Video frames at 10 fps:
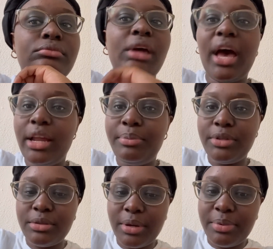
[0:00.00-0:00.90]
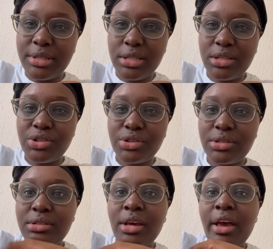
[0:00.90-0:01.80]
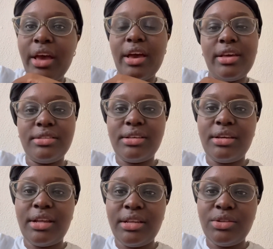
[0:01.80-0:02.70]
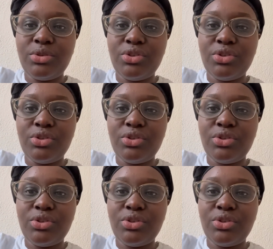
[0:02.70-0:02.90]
had put in my presentation and said I need to